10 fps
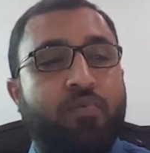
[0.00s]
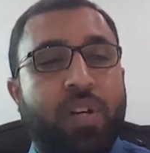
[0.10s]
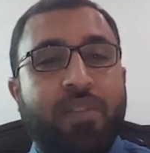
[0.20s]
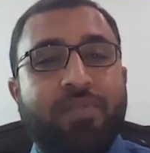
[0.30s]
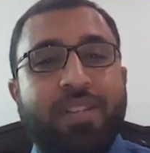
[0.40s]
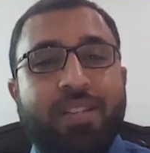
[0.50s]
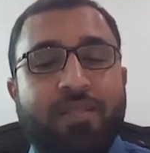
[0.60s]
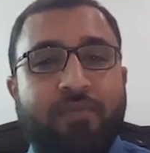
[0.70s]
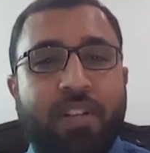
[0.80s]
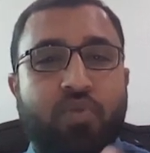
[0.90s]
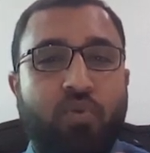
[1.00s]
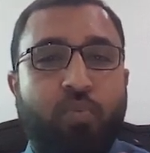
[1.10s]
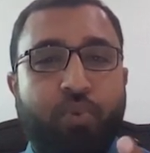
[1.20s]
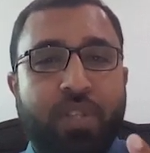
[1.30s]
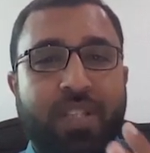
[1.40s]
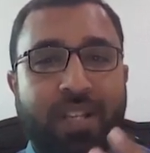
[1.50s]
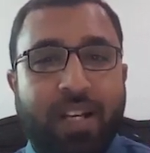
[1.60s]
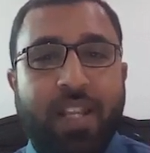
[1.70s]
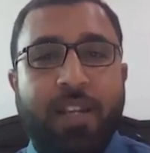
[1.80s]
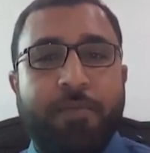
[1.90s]
What are when you open the
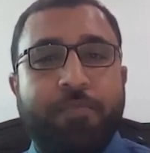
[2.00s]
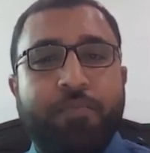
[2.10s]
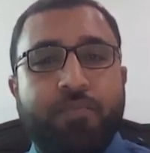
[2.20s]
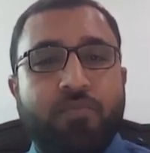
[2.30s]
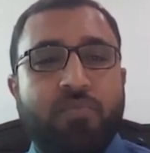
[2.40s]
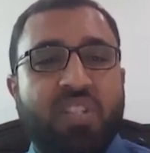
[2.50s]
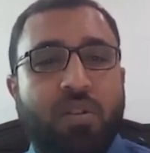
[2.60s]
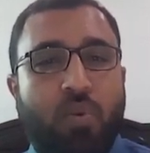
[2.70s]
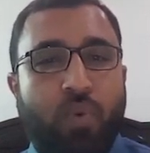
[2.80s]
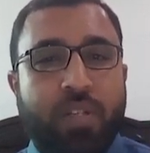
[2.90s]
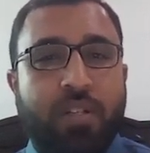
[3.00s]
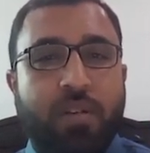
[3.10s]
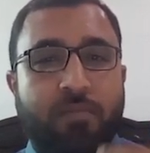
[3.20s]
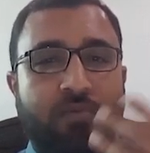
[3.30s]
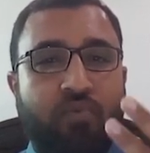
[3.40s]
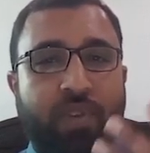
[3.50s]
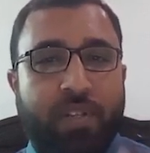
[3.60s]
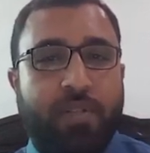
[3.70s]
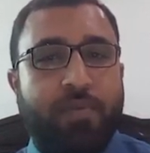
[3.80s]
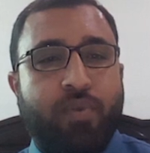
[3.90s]
screen, what comes
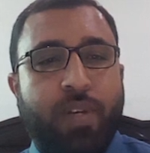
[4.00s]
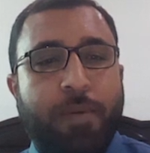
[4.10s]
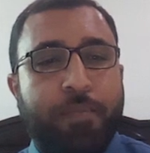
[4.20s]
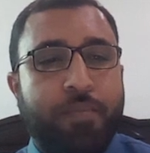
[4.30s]
first? Okay.